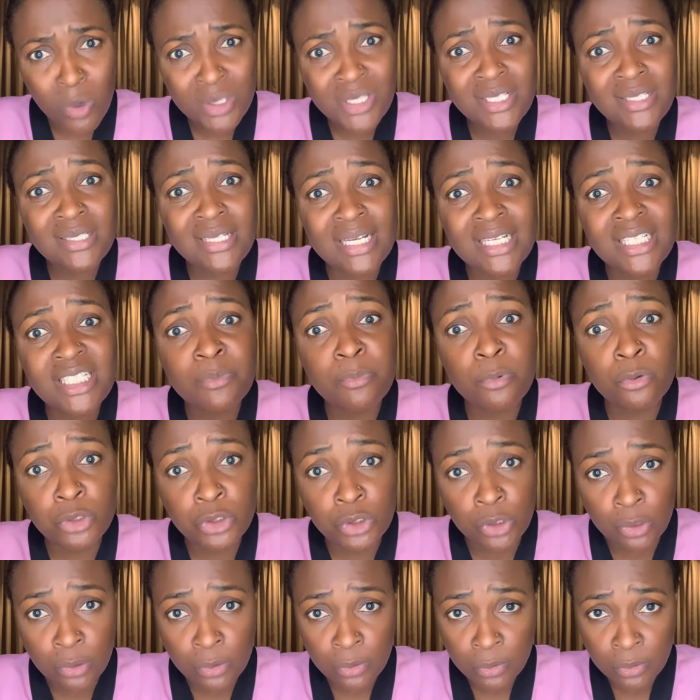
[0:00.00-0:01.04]
What is
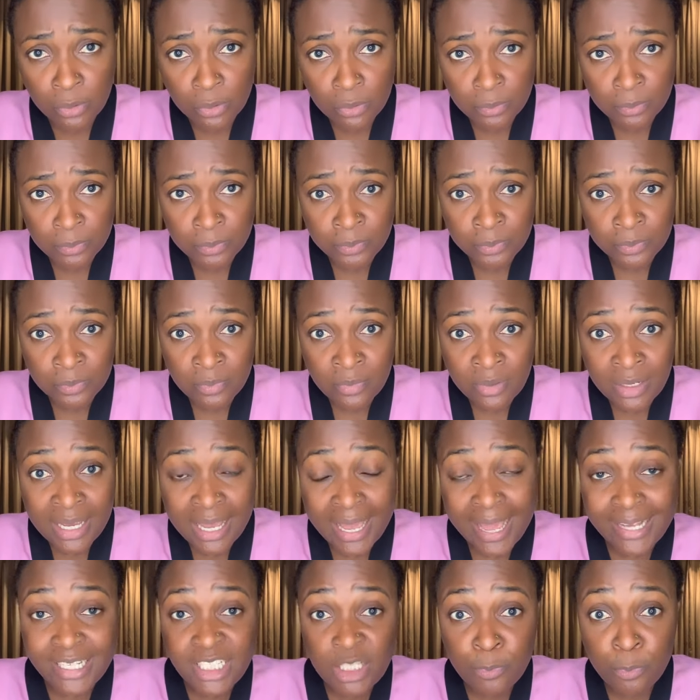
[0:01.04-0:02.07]
exposure?
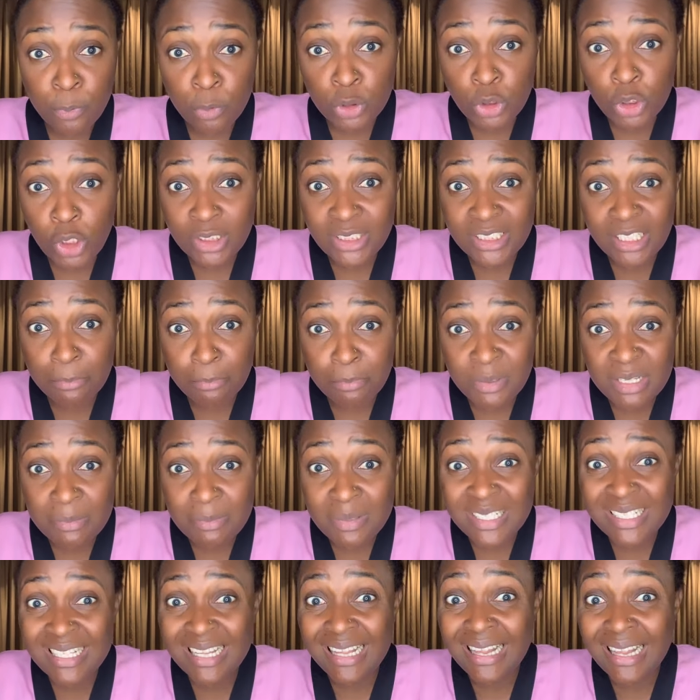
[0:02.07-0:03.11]
Exposure
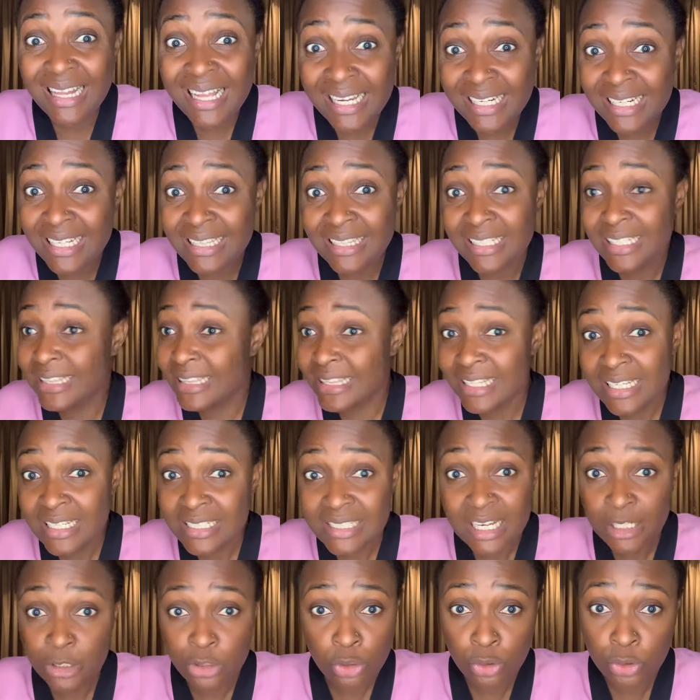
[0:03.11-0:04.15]
simply means learning the
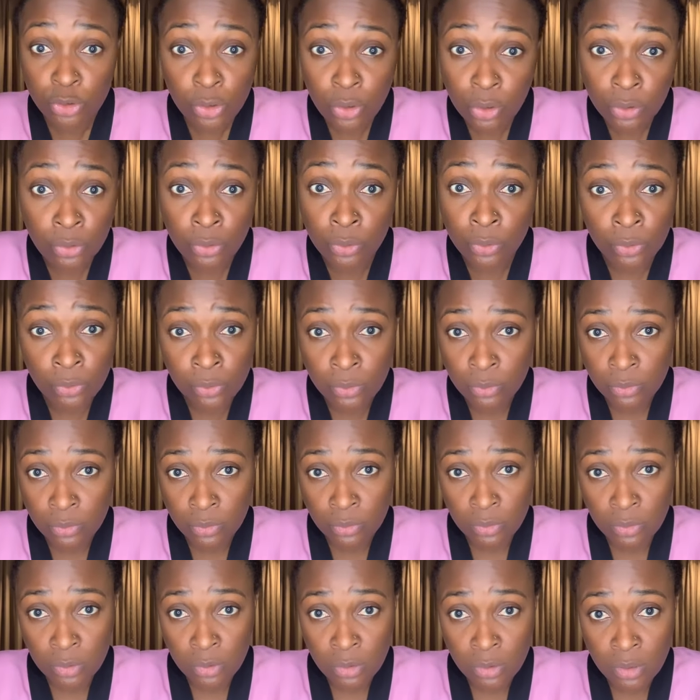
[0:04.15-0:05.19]
things that you do not know.
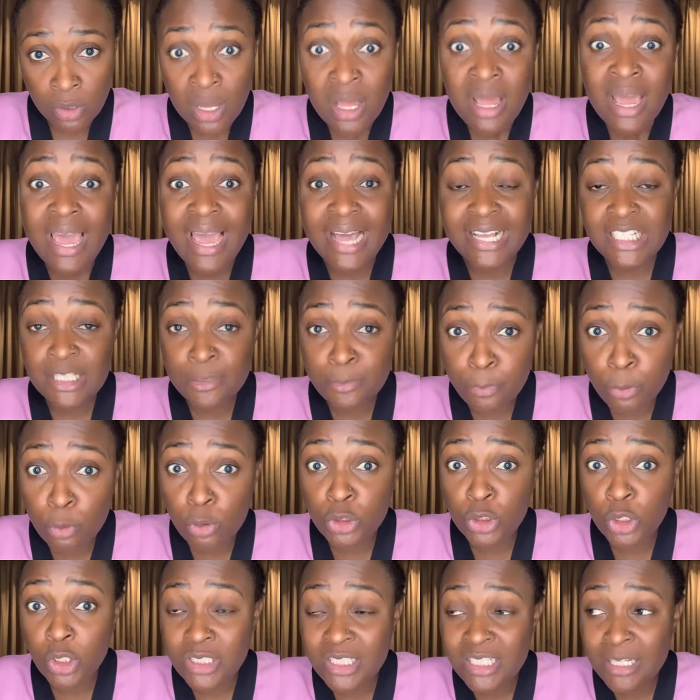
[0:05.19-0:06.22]

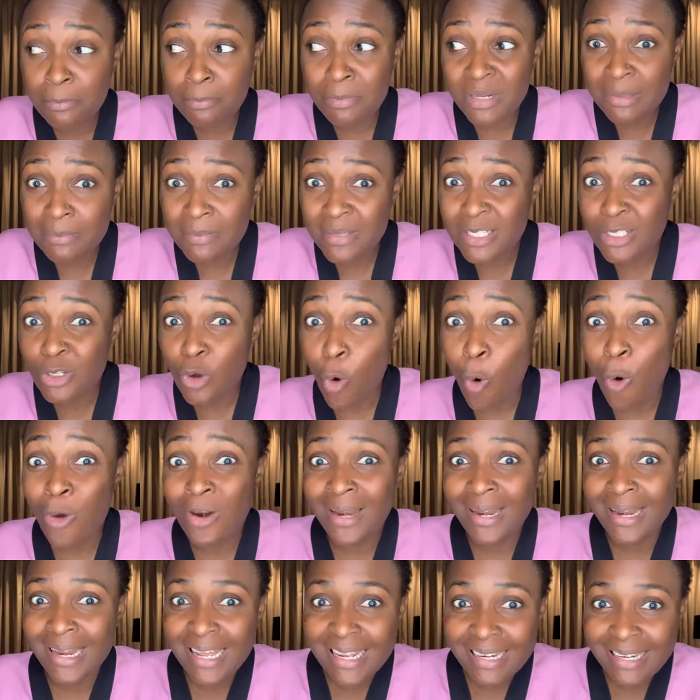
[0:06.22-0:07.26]
Exposure simply means
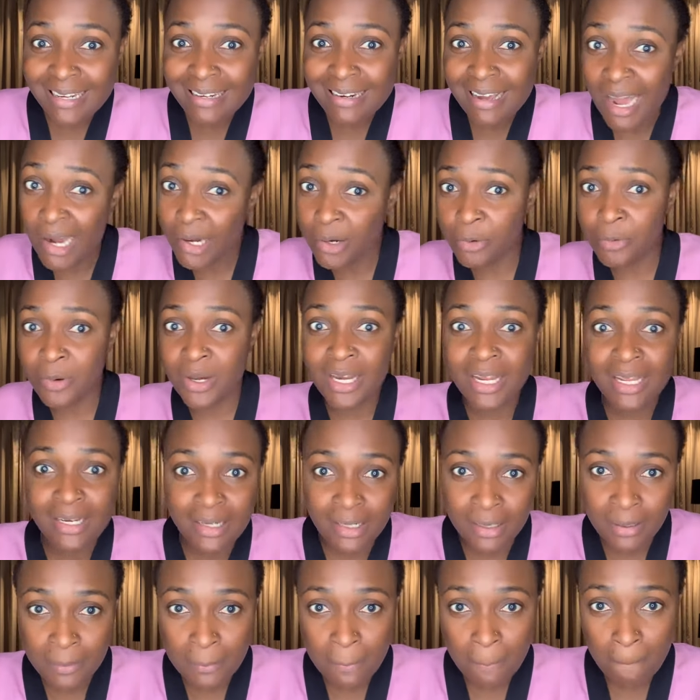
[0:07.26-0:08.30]
unlearning and
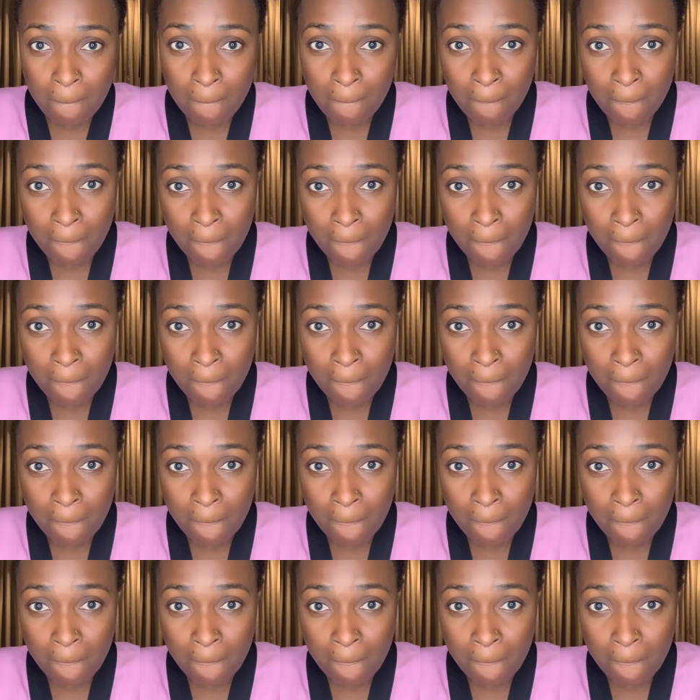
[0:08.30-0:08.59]
relearning.